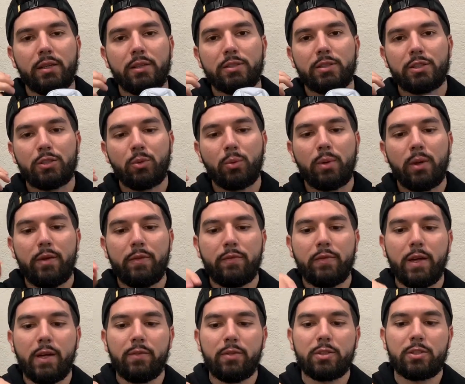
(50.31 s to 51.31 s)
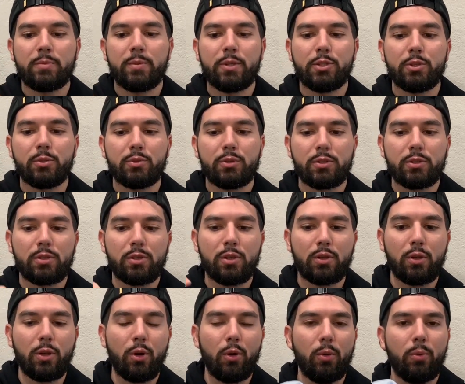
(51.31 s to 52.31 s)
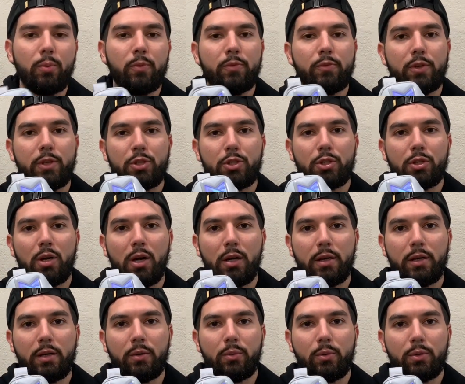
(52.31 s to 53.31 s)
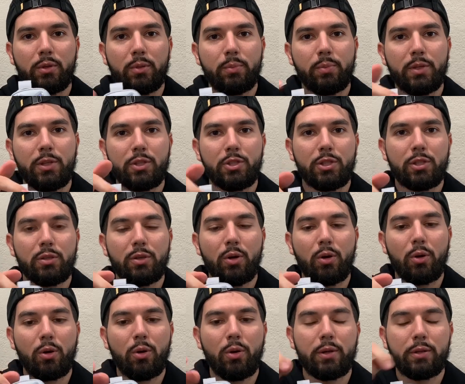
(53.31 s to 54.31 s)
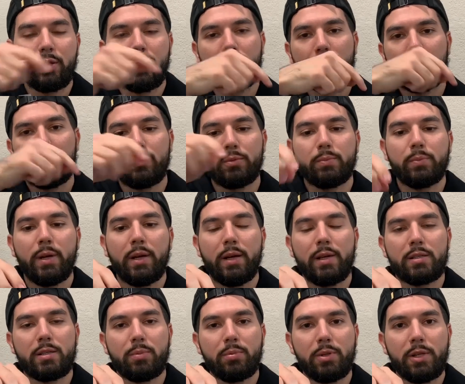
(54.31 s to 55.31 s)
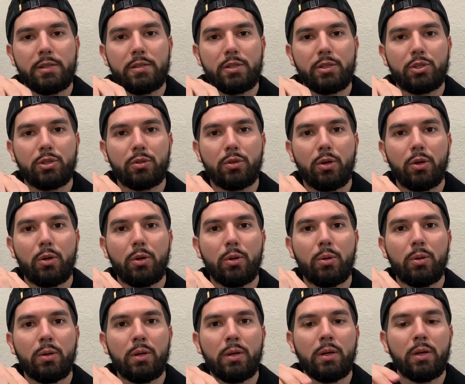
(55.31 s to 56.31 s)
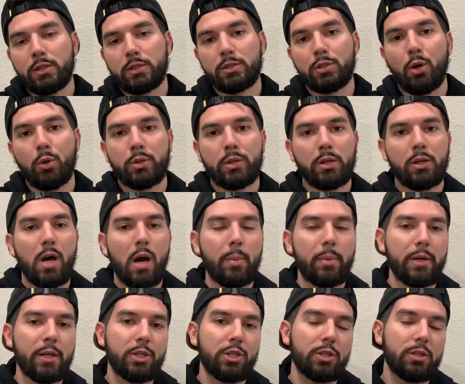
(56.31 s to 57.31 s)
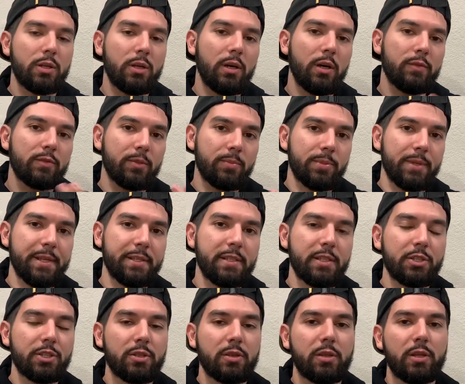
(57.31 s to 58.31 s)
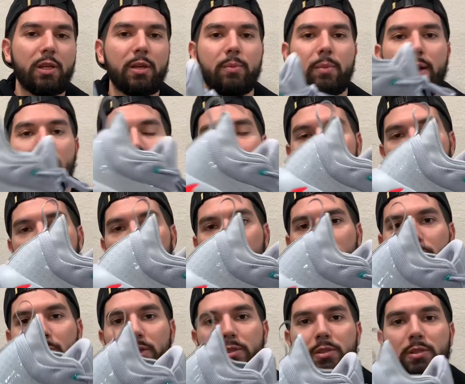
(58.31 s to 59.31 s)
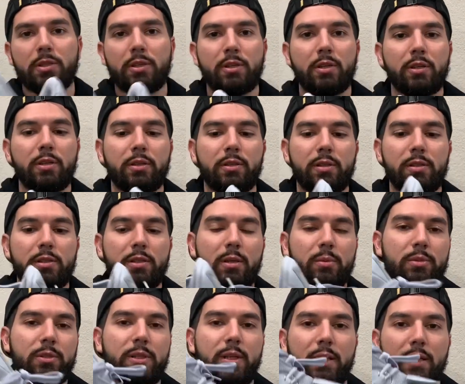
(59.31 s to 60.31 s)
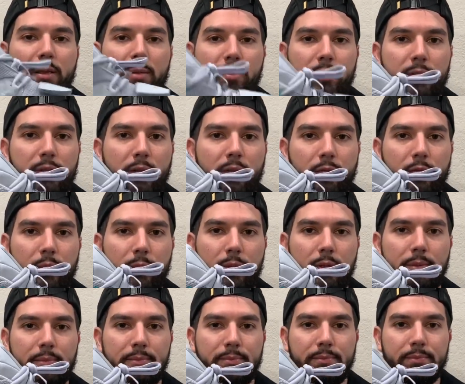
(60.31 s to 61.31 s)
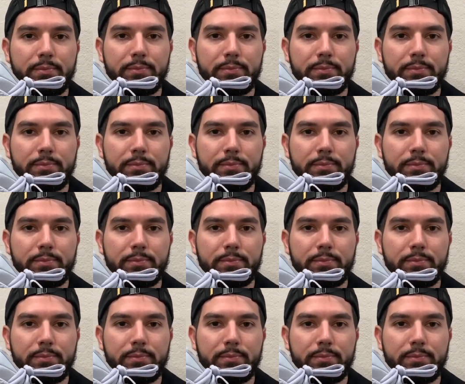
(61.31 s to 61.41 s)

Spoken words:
It's just one of my favorites, especially with this globe feature on it with the PG logo, and the other pair has the PlayStation logo. So with the combination of the PlayStation theme and the basketball sneaker, this comes in at number 10 for me.